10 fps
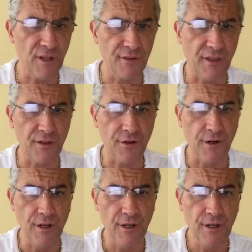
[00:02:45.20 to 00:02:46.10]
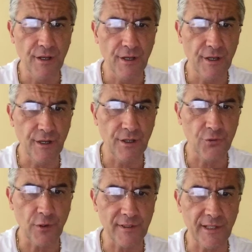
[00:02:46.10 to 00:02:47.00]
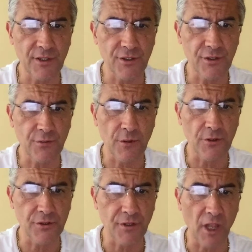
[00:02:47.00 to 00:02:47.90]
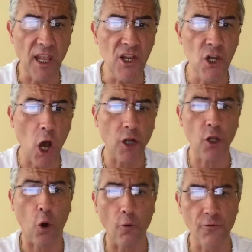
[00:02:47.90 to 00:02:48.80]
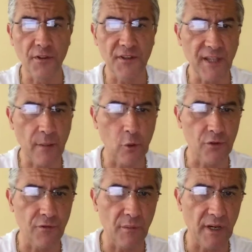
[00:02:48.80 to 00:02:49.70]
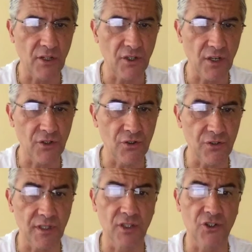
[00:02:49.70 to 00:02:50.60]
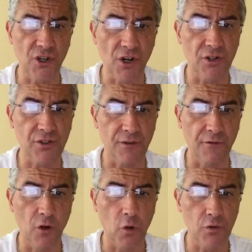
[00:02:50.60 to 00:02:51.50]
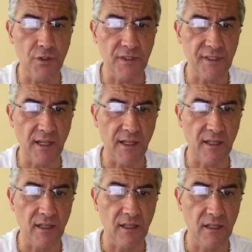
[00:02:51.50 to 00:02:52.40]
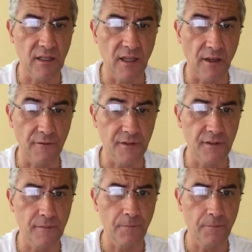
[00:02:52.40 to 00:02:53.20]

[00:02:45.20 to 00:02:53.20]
Another translation renders it, he knocked over the tables of the money changers and the chairs of those selling doves